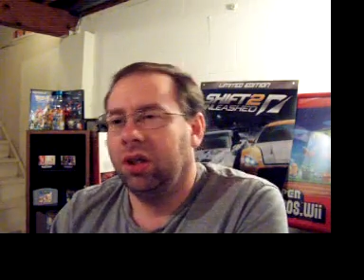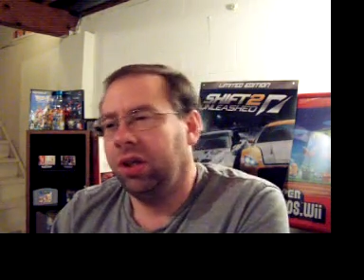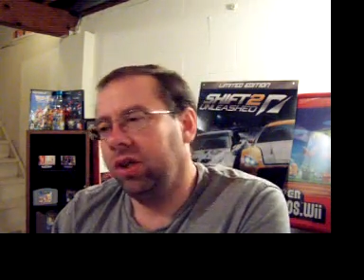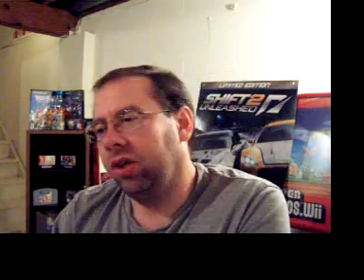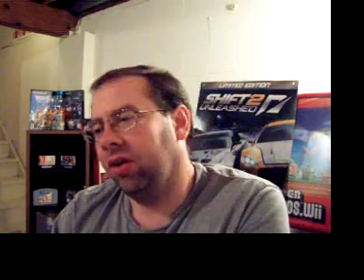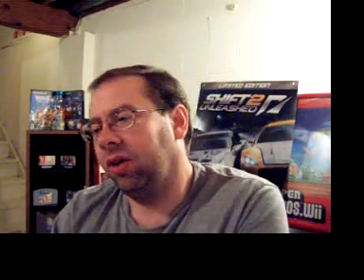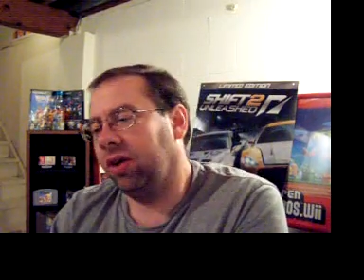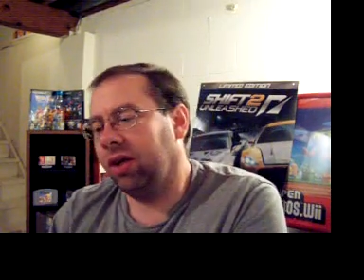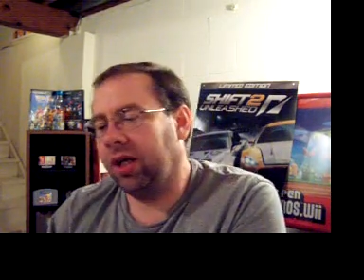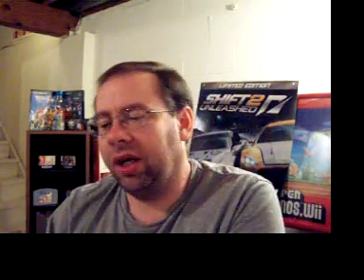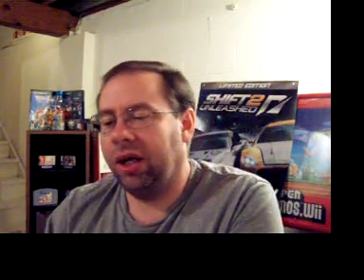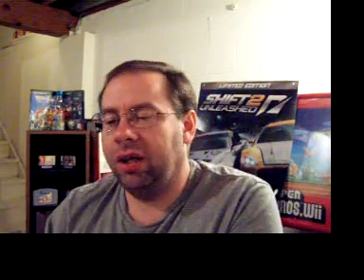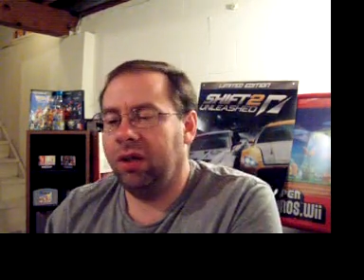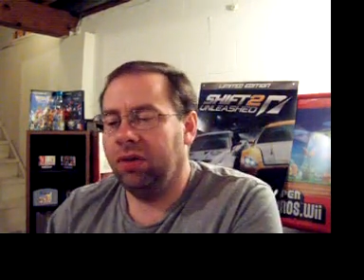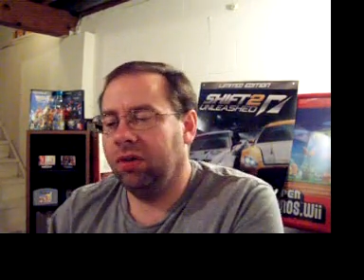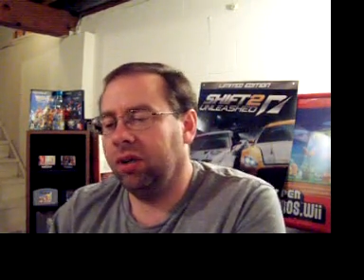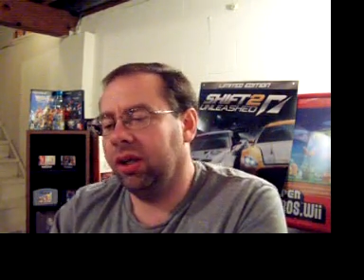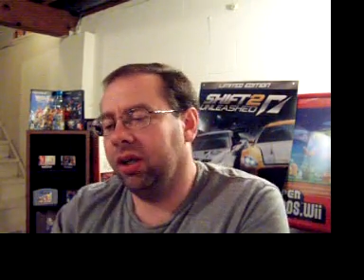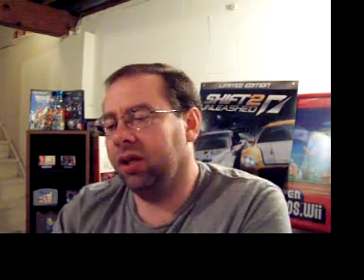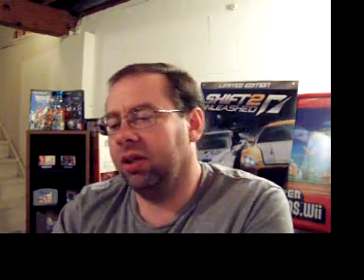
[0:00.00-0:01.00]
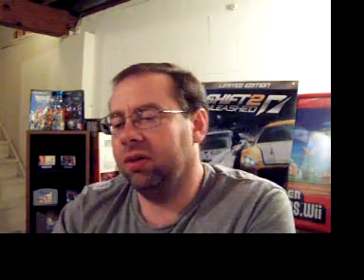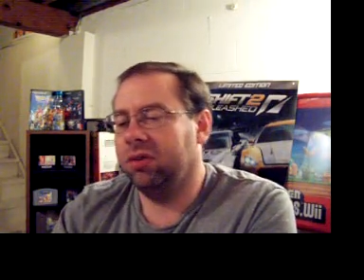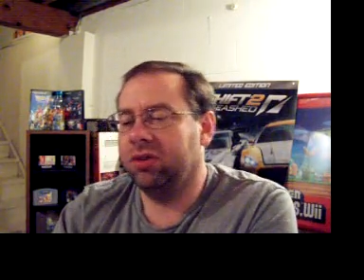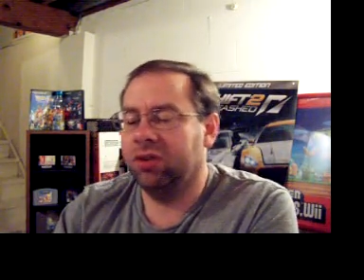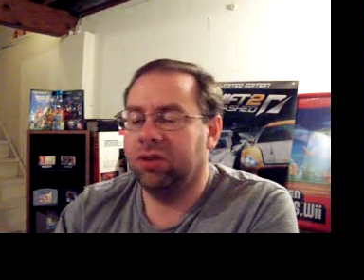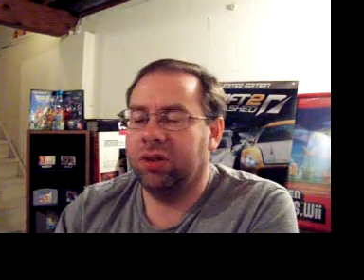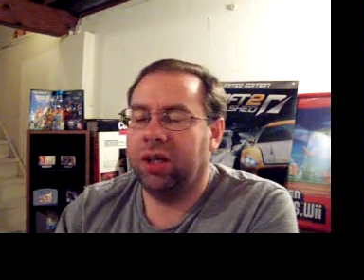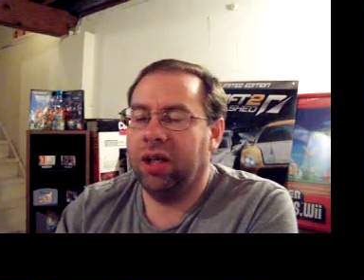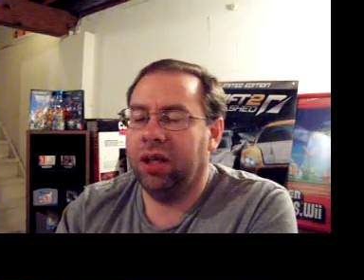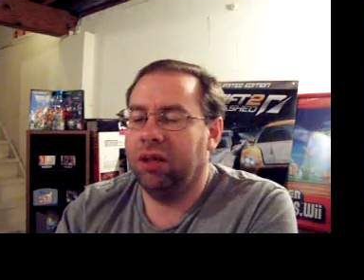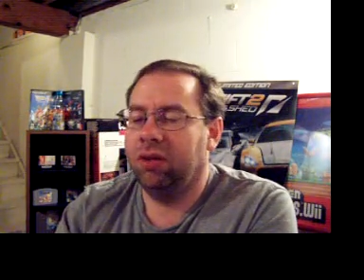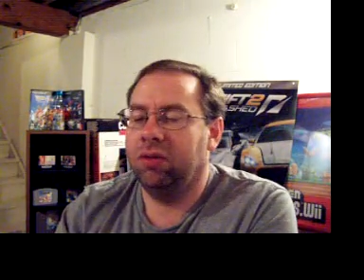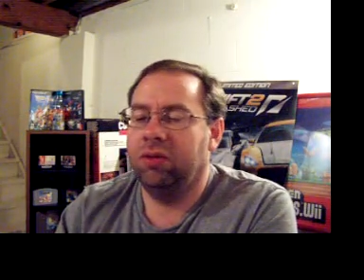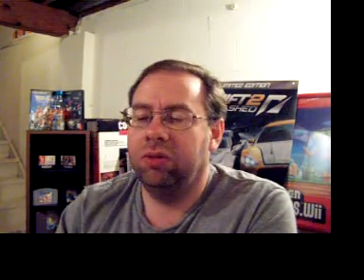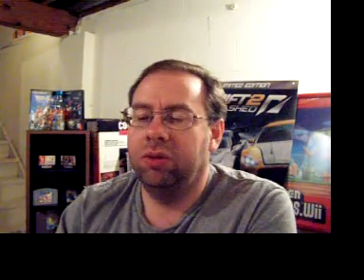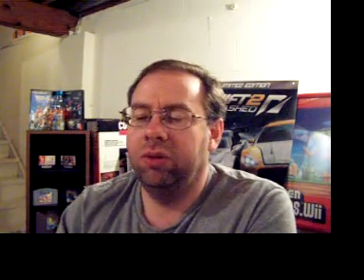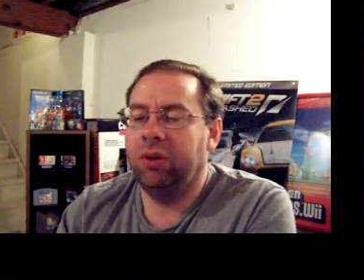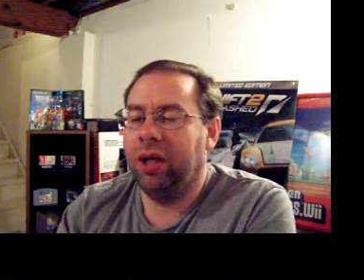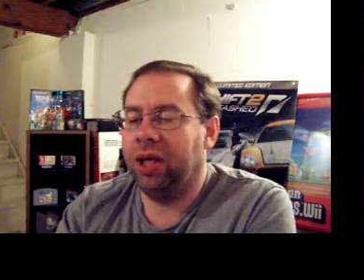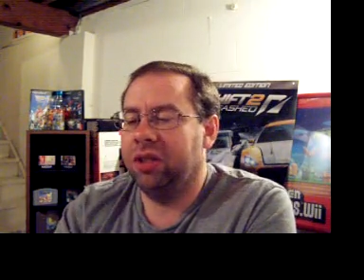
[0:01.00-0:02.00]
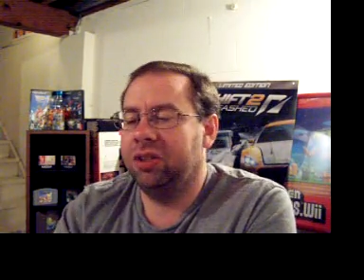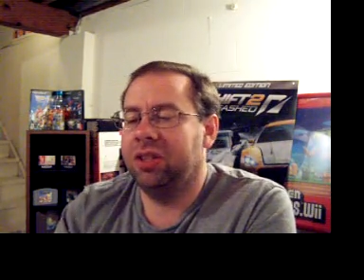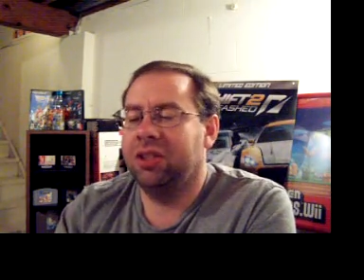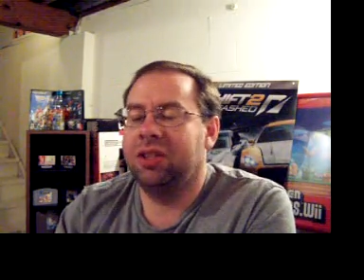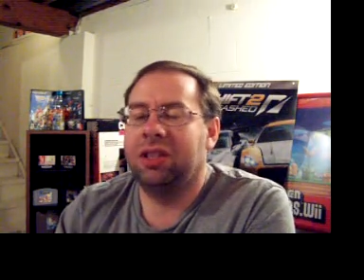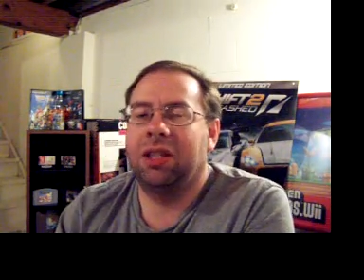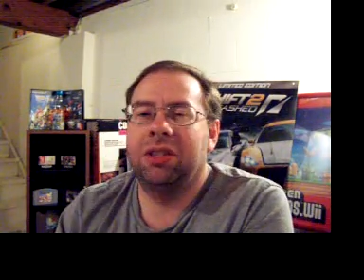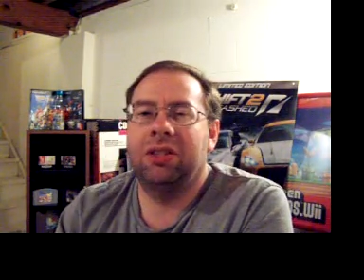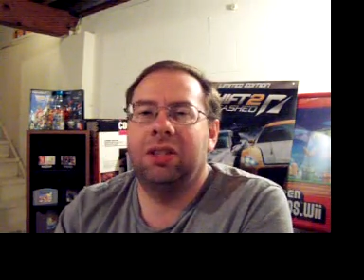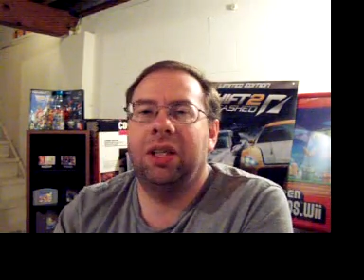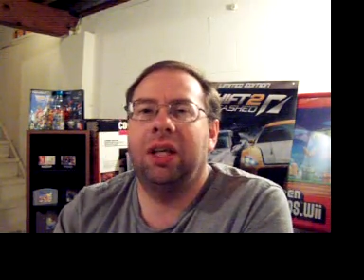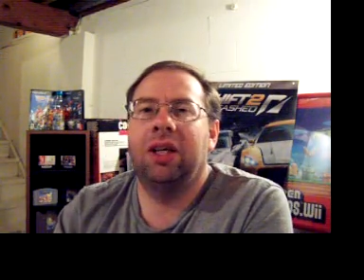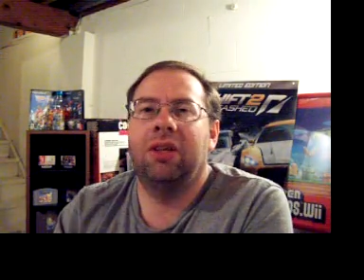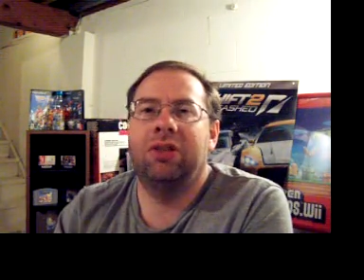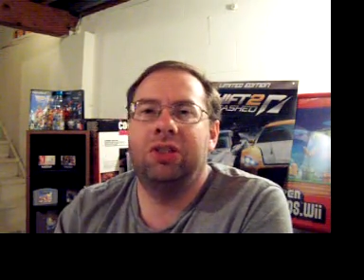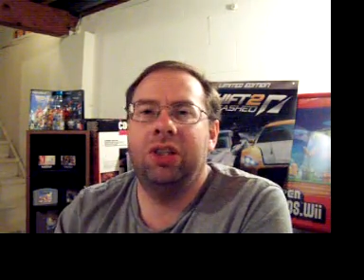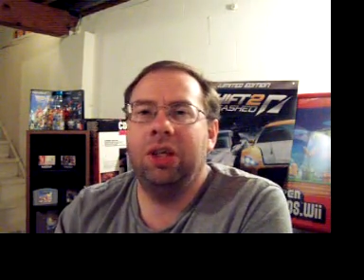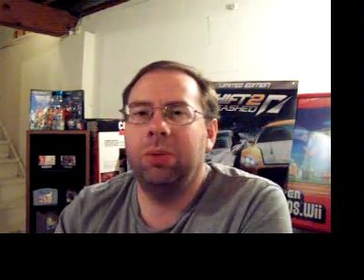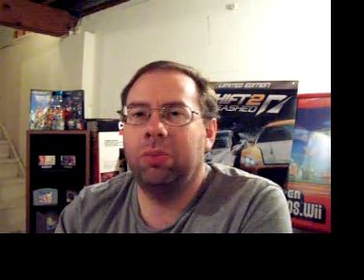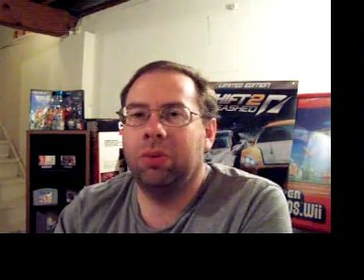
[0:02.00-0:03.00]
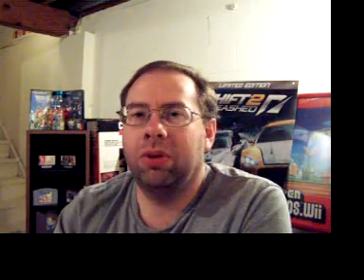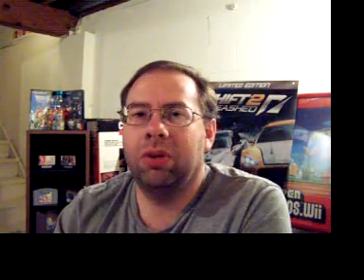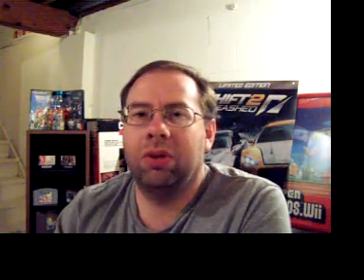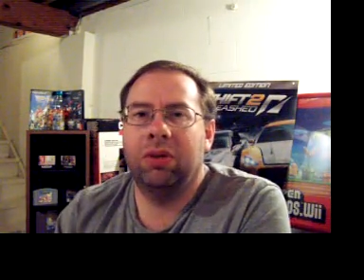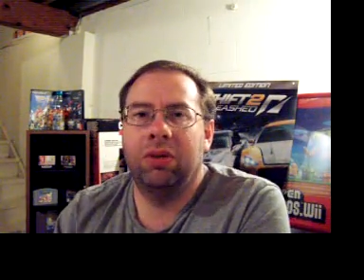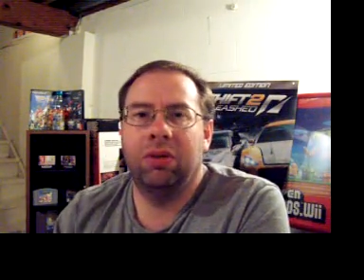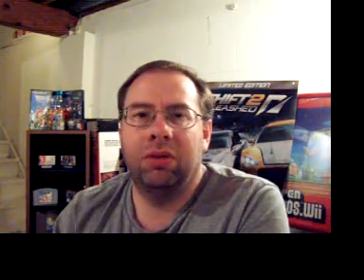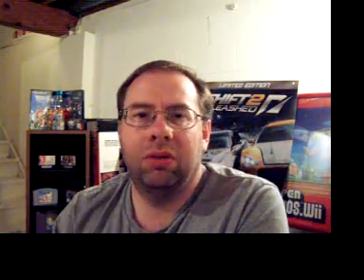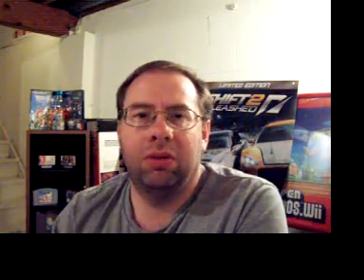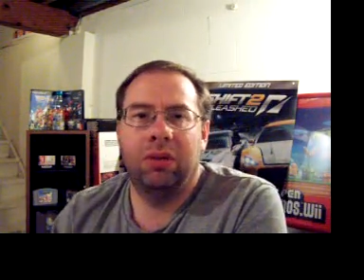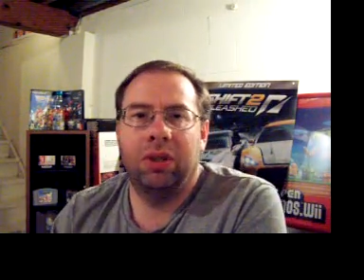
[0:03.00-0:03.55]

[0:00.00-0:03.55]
You go online, let's look at who has this on sale cheaper,